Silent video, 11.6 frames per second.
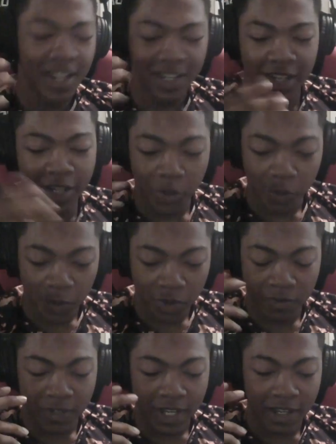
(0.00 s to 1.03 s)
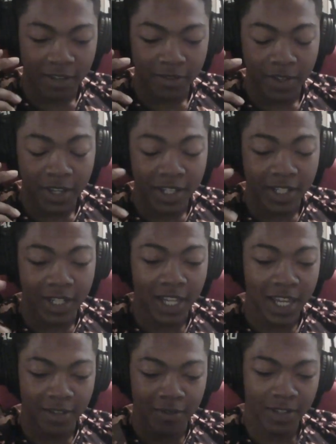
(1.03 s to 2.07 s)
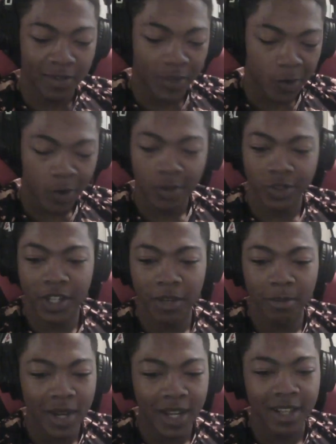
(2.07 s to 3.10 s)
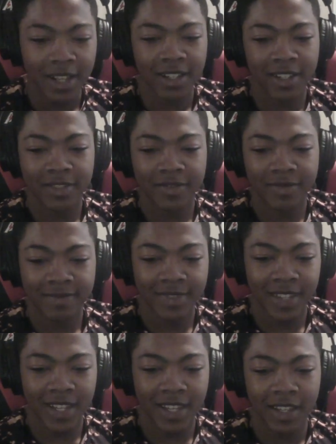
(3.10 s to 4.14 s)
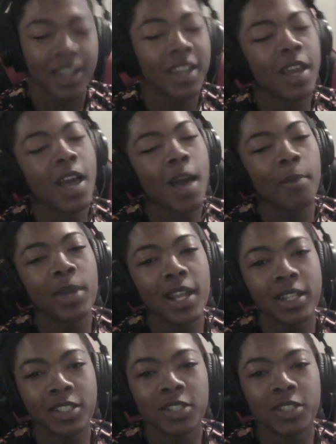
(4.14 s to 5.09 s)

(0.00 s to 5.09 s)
Like 25 to life never crossed their mind. Dang. I bet that jump